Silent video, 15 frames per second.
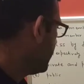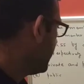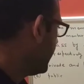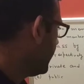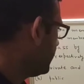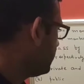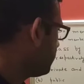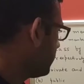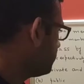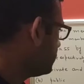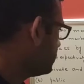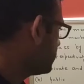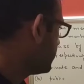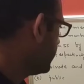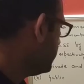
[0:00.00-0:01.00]
And one
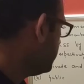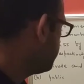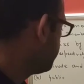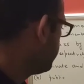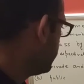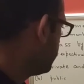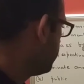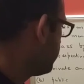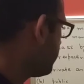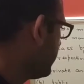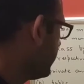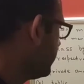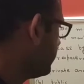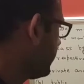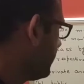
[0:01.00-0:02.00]
more thing before
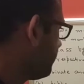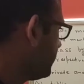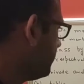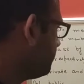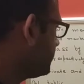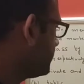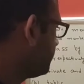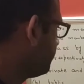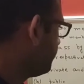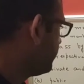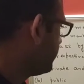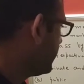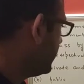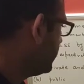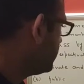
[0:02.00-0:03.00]
I wrap up,
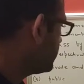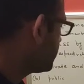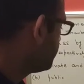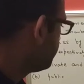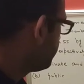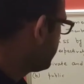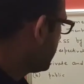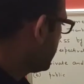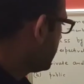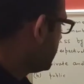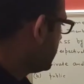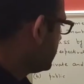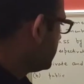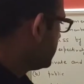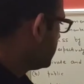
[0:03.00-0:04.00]
that is,
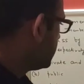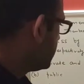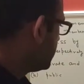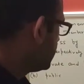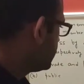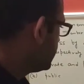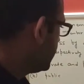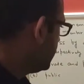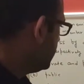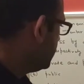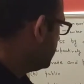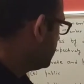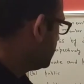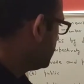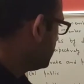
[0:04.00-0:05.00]
see,
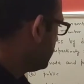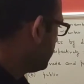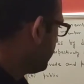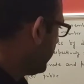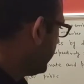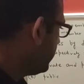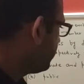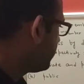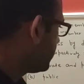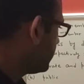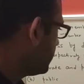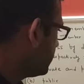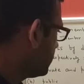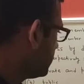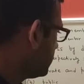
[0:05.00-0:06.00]

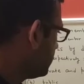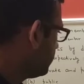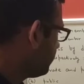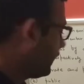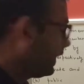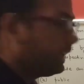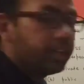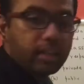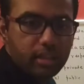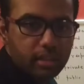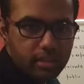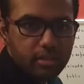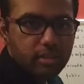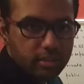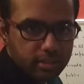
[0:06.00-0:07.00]
whenever you find a
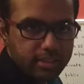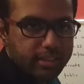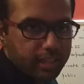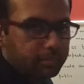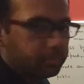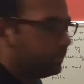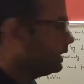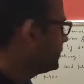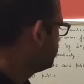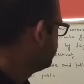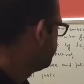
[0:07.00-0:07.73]
conditional statement,